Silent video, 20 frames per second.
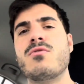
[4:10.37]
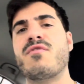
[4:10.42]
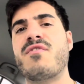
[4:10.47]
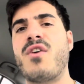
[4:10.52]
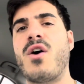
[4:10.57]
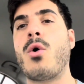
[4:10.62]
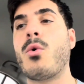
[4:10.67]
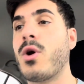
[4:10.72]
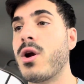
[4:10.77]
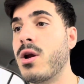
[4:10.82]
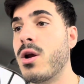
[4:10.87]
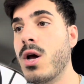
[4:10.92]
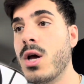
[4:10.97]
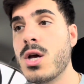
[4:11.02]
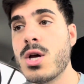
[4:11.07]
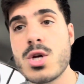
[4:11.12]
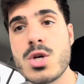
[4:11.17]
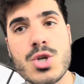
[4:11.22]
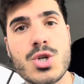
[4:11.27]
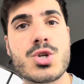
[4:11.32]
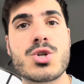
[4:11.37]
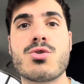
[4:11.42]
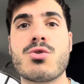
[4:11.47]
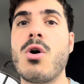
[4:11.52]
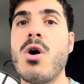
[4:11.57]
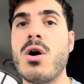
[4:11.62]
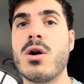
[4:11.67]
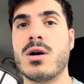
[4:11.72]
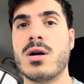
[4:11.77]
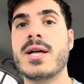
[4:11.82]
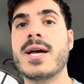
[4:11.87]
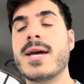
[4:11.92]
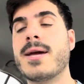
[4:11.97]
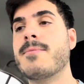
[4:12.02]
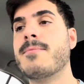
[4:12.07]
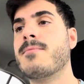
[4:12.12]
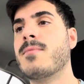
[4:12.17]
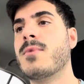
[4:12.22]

forward strongly.